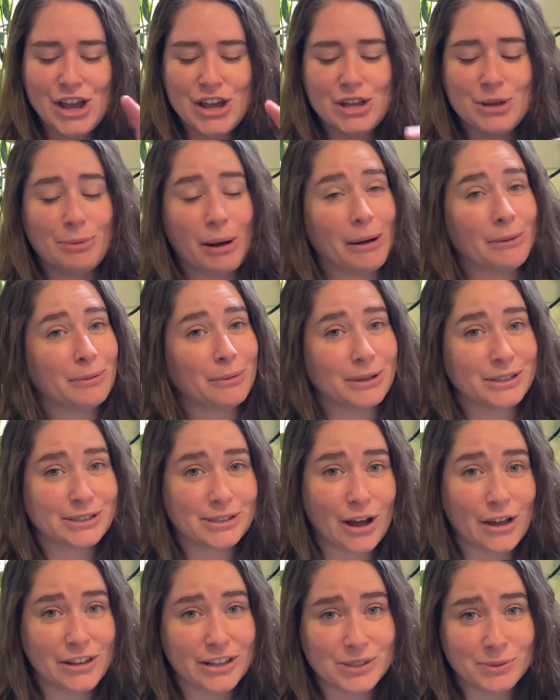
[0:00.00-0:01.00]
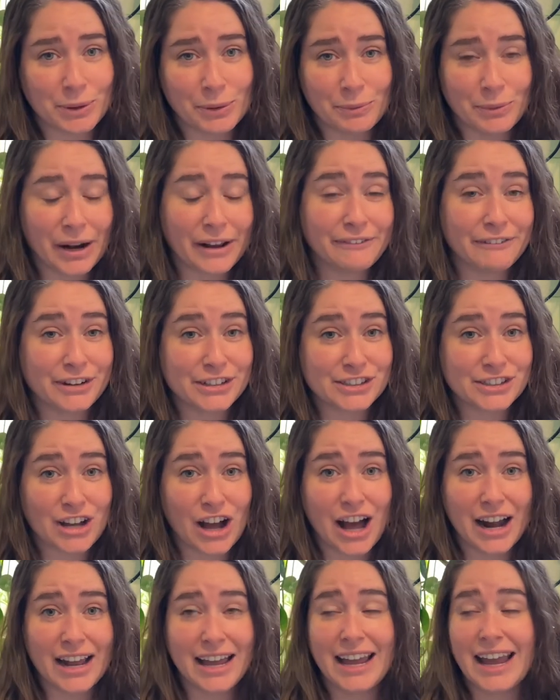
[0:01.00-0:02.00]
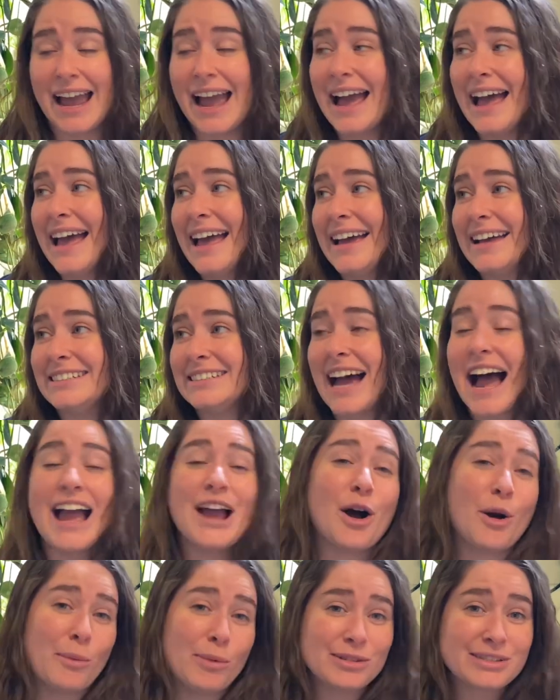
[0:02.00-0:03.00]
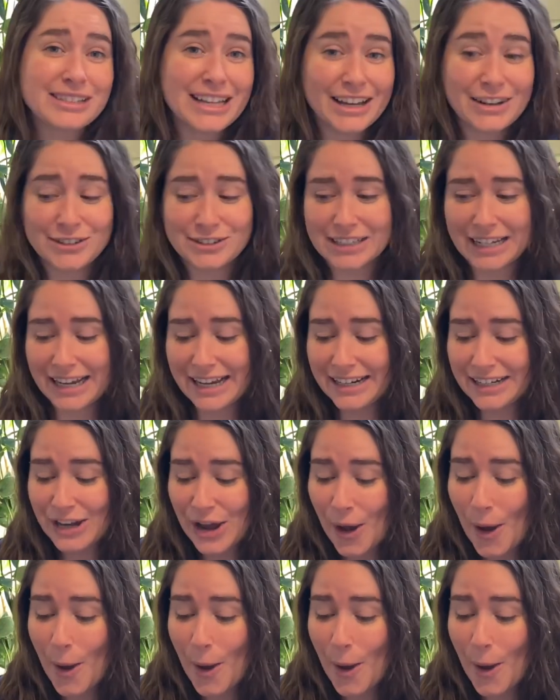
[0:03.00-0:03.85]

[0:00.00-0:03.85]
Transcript: you probably saw this one when I first got it and I almost killed it.